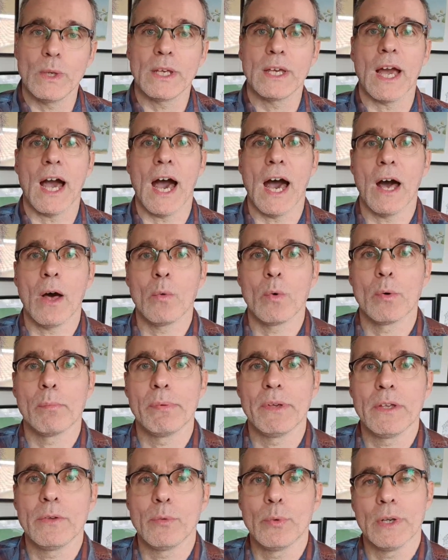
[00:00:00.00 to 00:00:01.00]
week I will
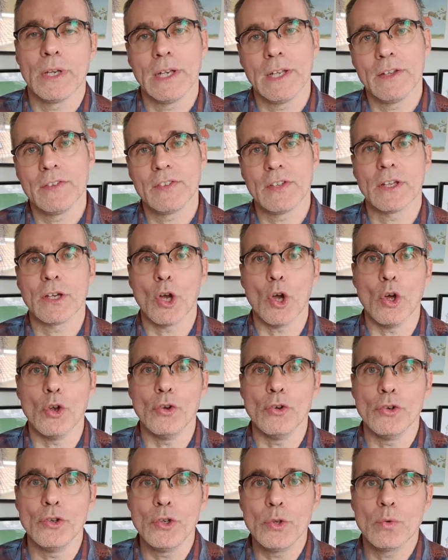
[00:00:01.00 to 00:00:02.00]
be releasing a
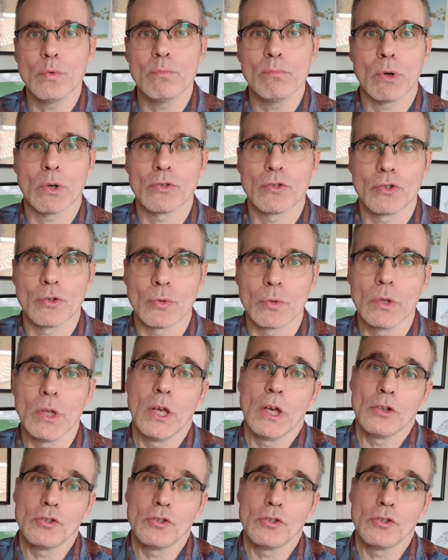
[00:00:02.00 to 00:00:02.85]
new module